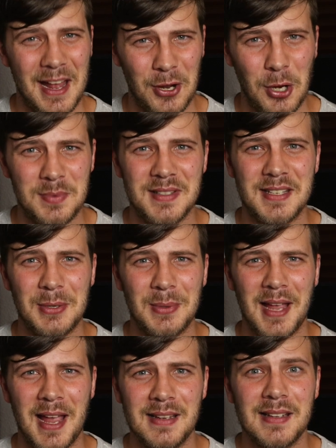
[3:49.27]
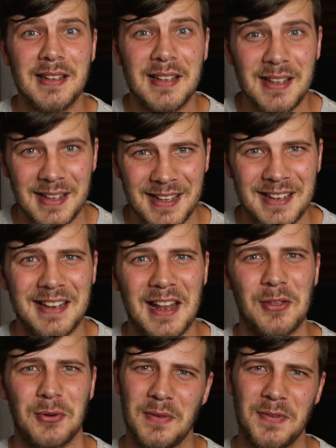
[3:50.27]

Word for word: and I hope to see you again in another